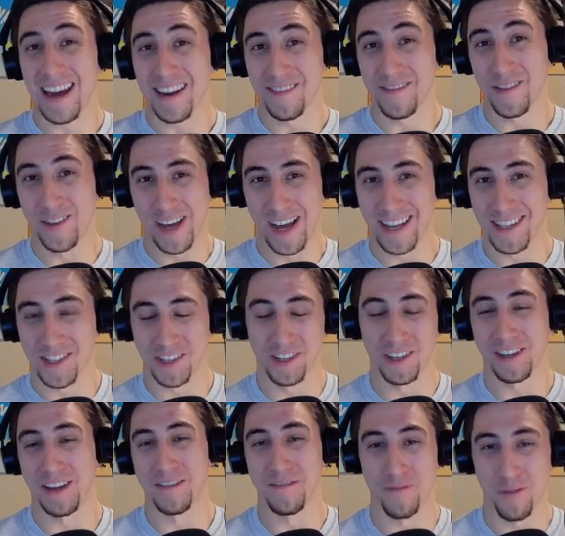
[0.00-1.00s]
of you guys are
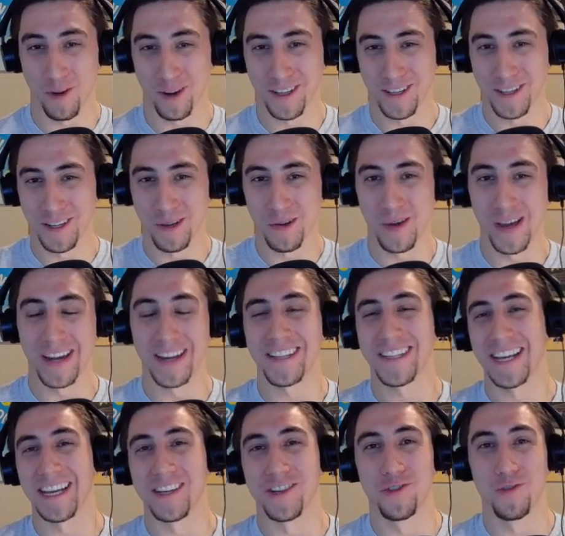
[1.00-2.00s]
looking forward to. It
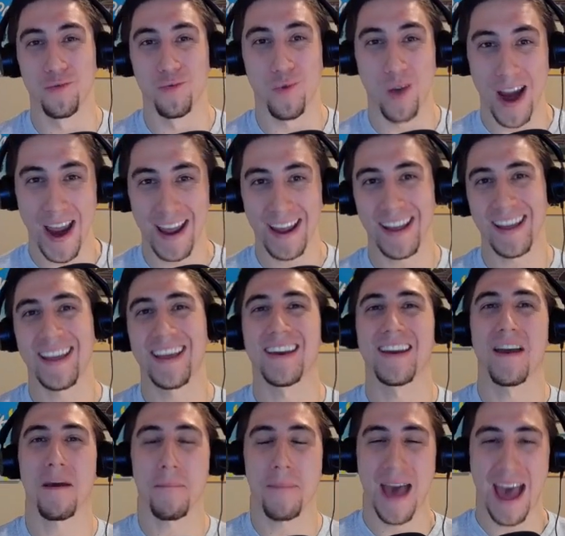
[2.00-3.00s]
is a
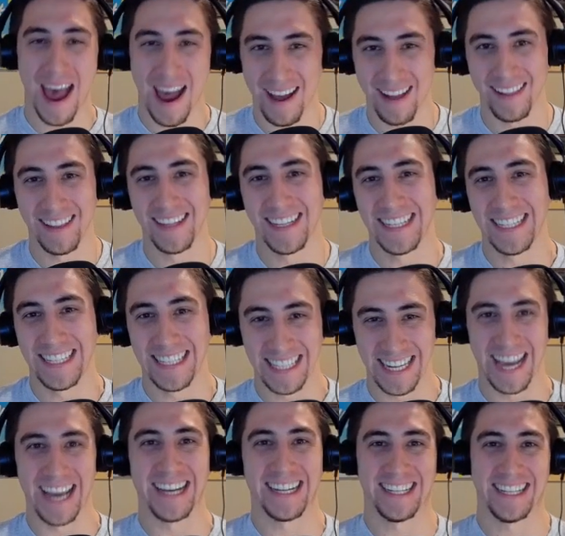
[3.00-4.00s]
Dragon Paladin
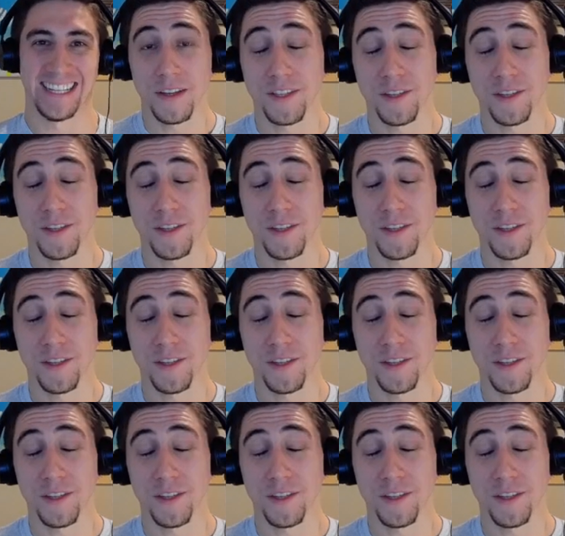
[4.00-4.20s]
deck.